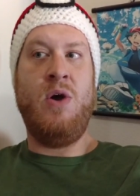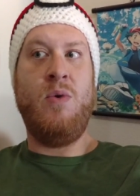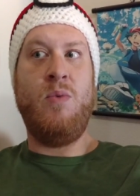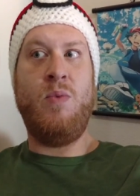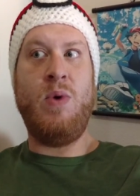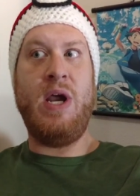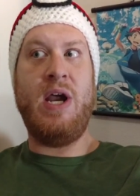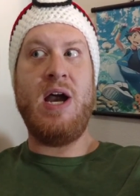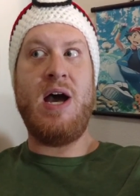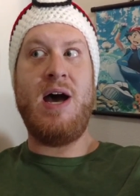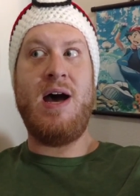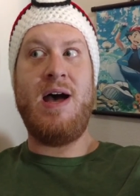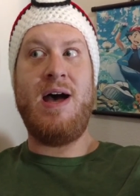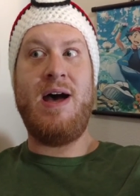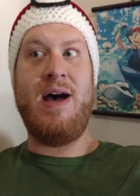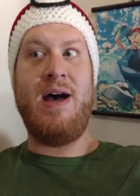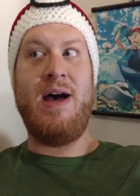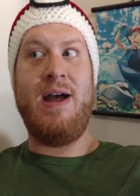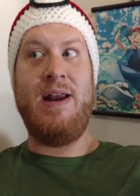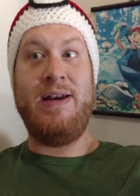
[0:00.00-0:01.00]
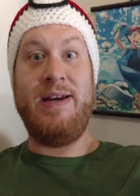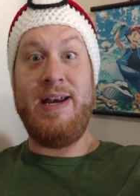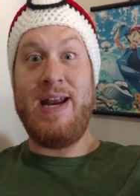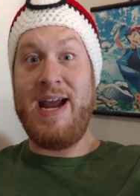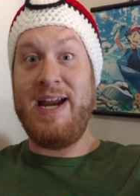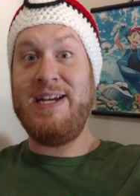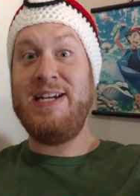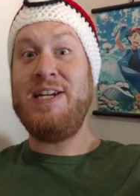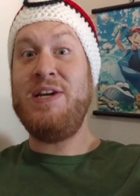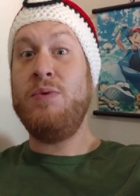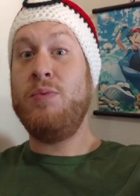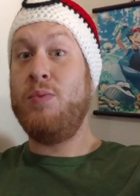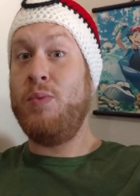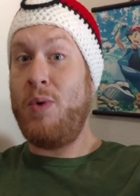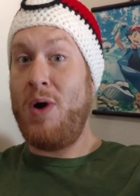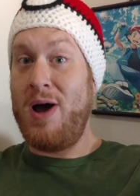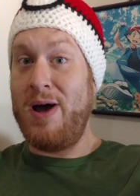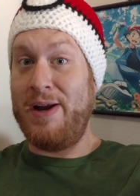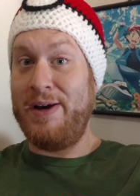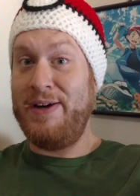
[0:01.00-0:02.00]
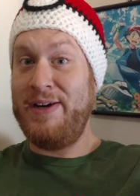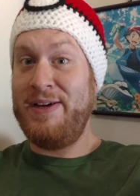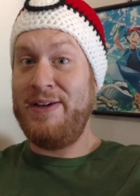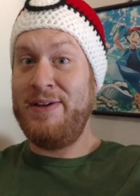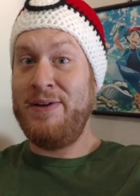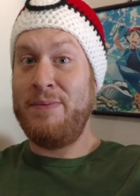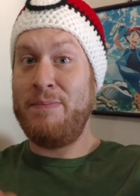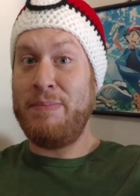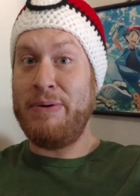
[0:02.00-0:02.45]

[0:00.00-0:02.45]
We got a ninety-one